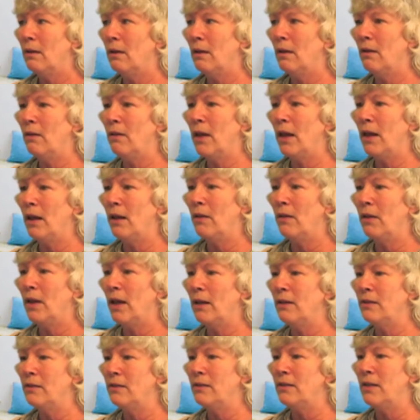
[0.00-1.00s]
that
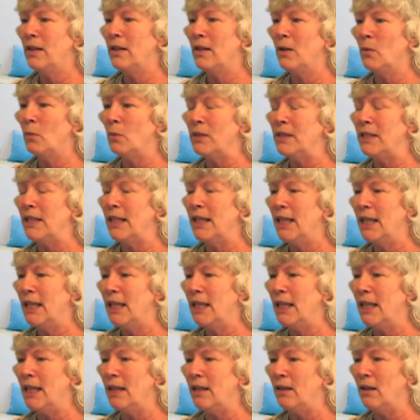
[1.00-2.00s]
was
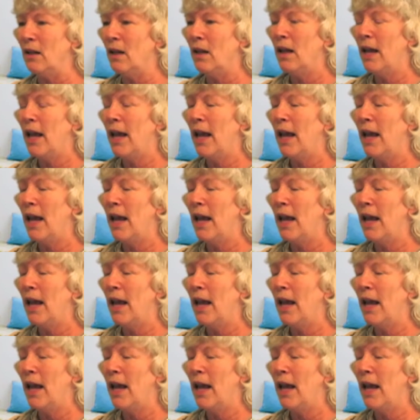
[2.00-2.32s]
hitting.